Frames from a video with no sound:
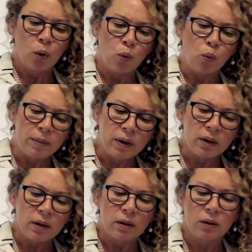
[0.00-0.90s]

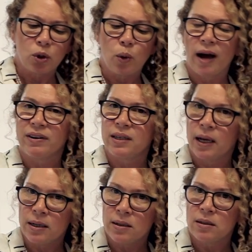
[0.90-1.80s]
women who have a
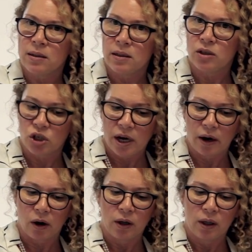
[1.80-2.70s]
tendency to
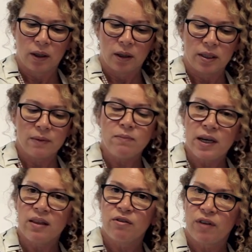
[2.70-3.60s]
share
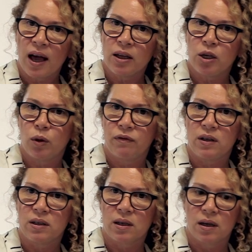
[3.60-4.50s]
demean the value of
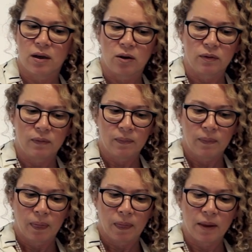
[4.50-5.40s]
this skill.
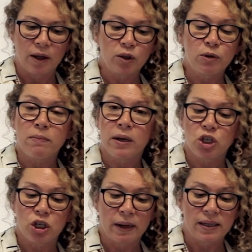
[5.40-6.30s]
They'll diminish
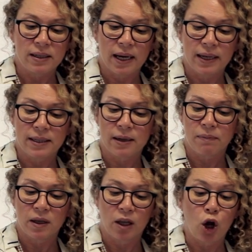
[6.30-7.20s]
it by saying
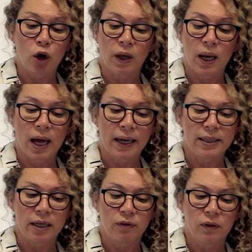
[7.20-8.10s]
something along the lines
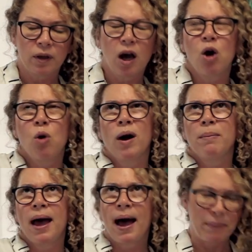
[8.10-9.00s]
of, "Oh, I'm
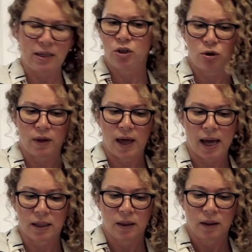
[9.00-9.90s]
happy to do
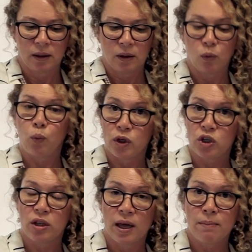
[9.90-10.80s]
that,"
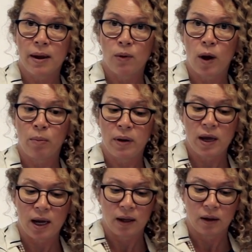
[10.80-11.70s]
which they may well be,